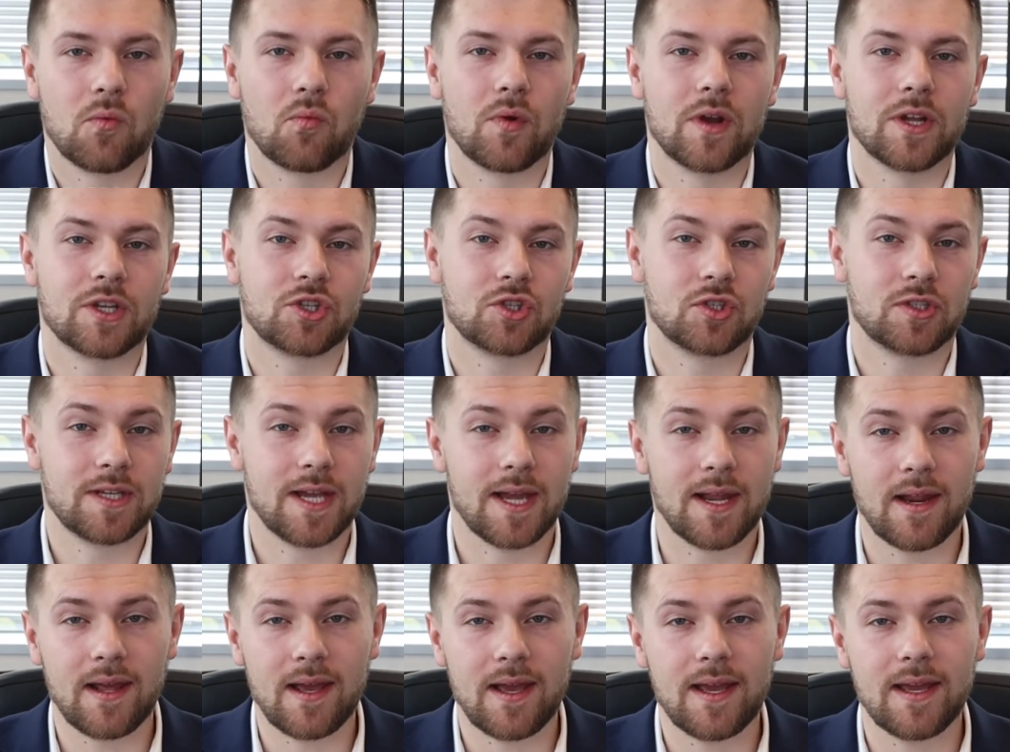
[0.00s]
which
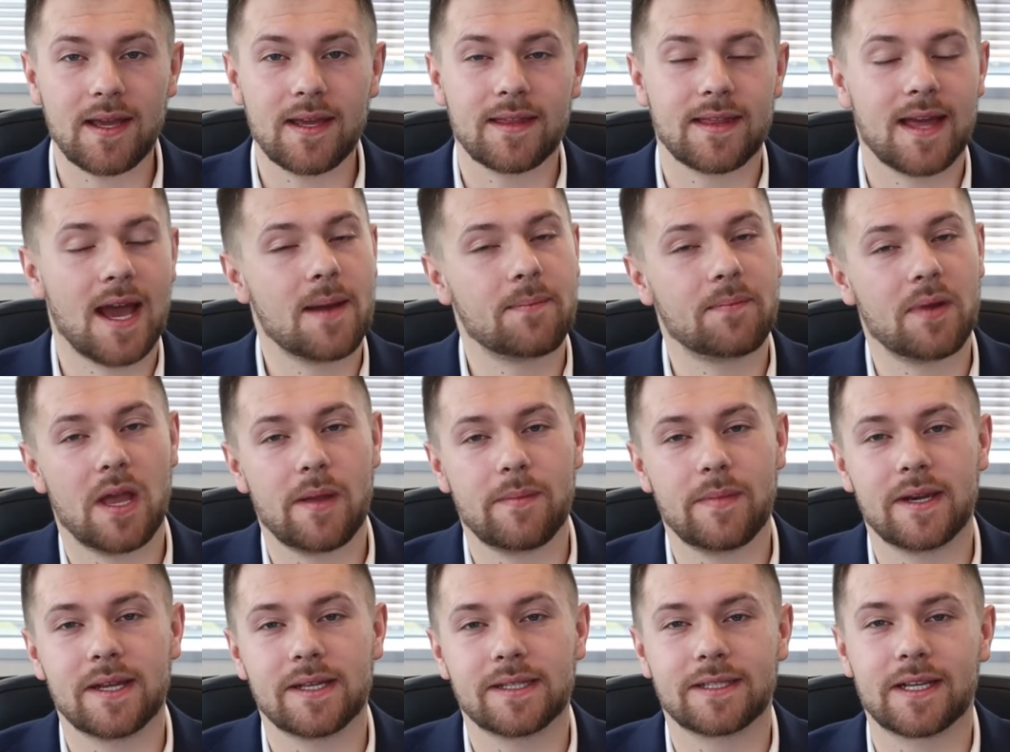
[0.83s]
today that
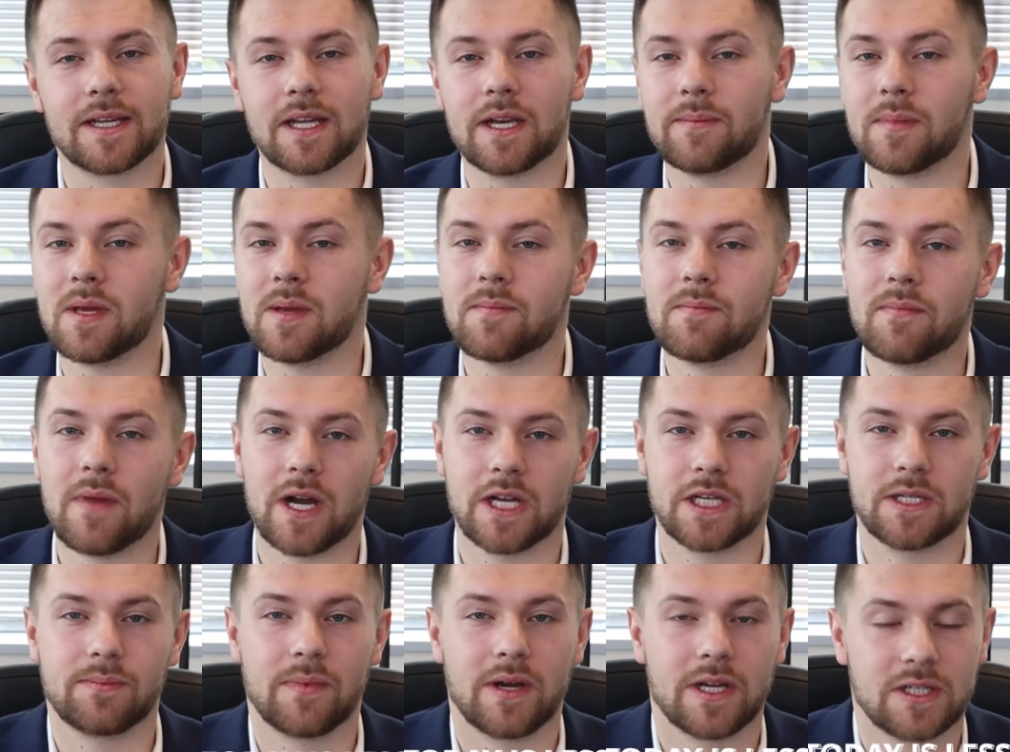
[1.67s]
payment is going to be
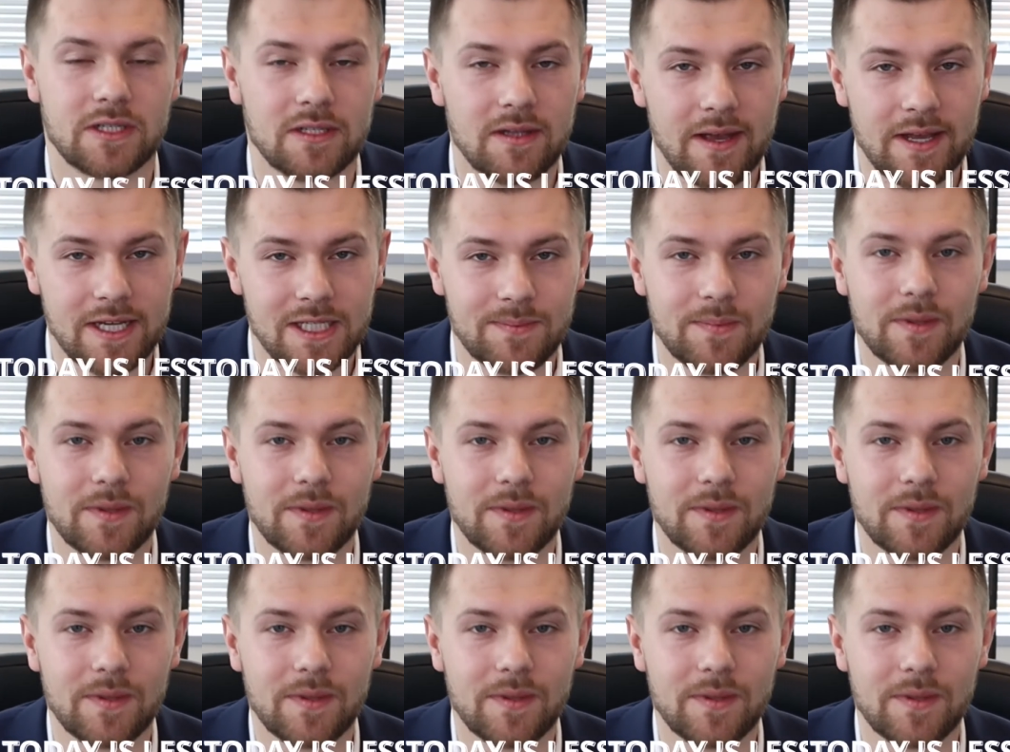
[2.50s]
much, much less